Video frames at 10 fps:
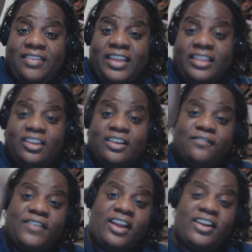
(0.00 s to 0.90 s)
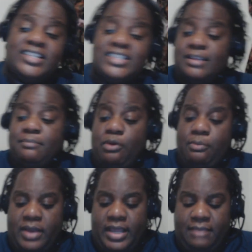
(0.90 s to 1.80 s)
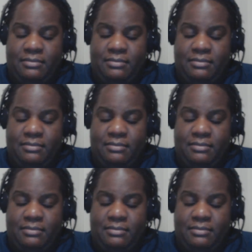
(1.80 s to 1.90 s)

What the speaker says: and they look very simple, but